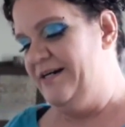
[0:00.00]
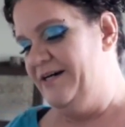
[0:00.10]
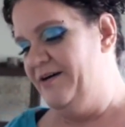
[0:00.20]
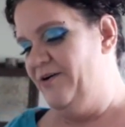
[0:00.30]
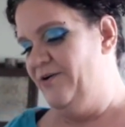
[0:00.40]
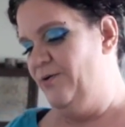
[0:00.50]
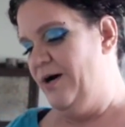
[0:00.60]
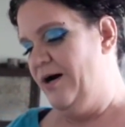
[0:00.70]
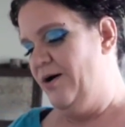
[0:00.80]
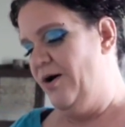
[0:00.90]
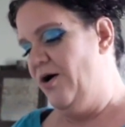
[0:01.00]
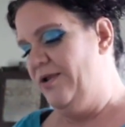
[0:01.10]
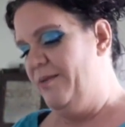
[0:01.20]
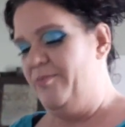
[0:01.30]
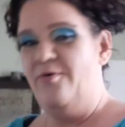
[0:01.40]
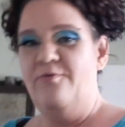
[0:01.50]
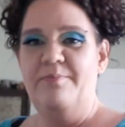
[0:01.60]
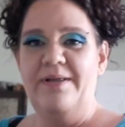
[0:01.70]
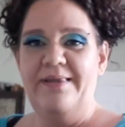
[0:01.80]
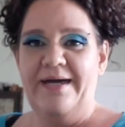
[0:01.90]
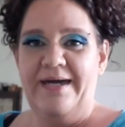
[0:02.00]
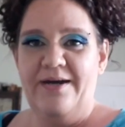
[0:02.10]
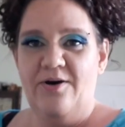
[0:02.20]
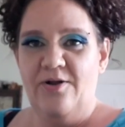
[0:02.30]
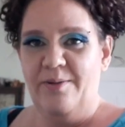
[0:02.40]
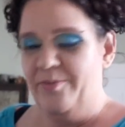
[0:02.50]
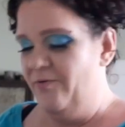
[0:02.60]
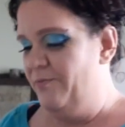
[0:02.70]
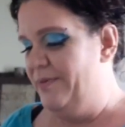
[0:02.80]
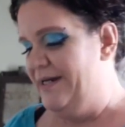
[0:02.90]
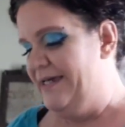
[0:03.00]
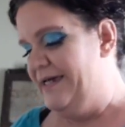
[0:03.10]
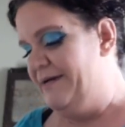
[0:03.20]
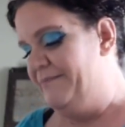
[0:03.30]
all up over my leg, all up over my knee.